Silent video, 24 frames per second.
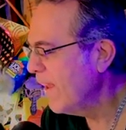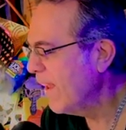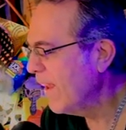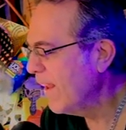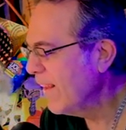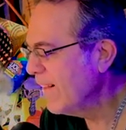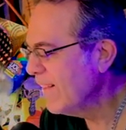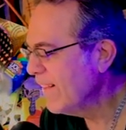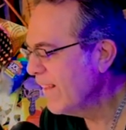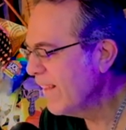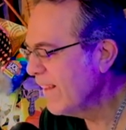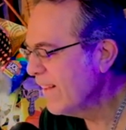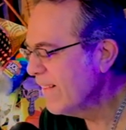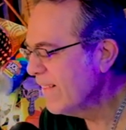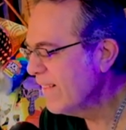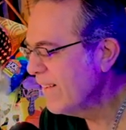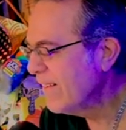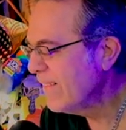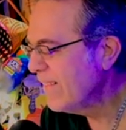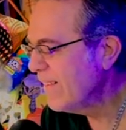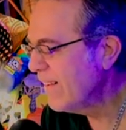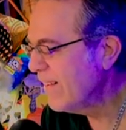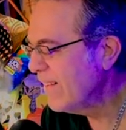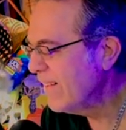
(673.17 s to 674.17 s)
And they
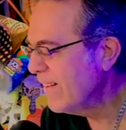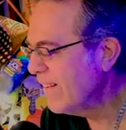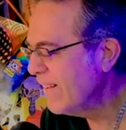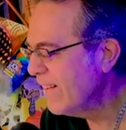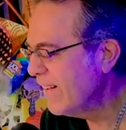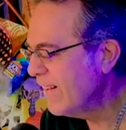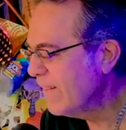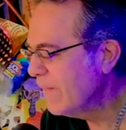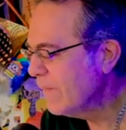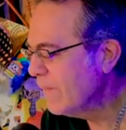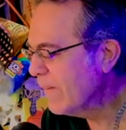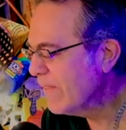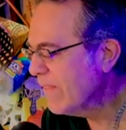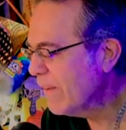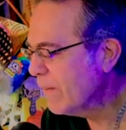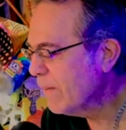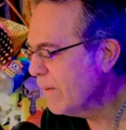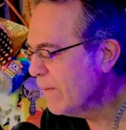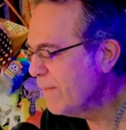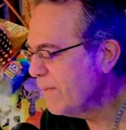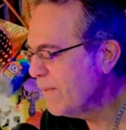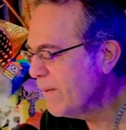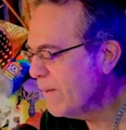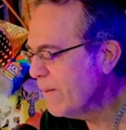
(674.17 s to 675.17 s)
looked in it, and what they
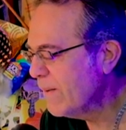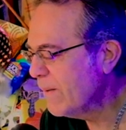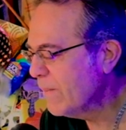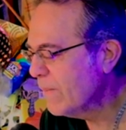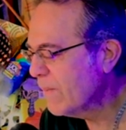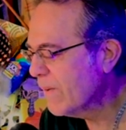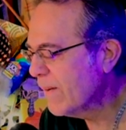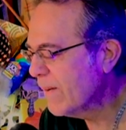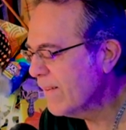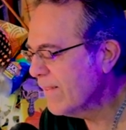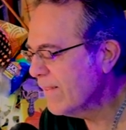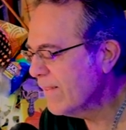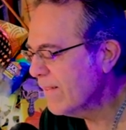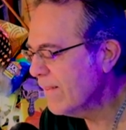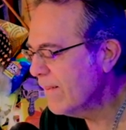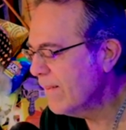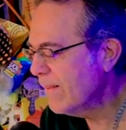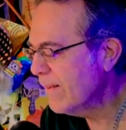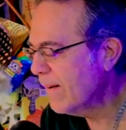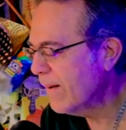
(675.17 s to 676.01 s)
refuted was,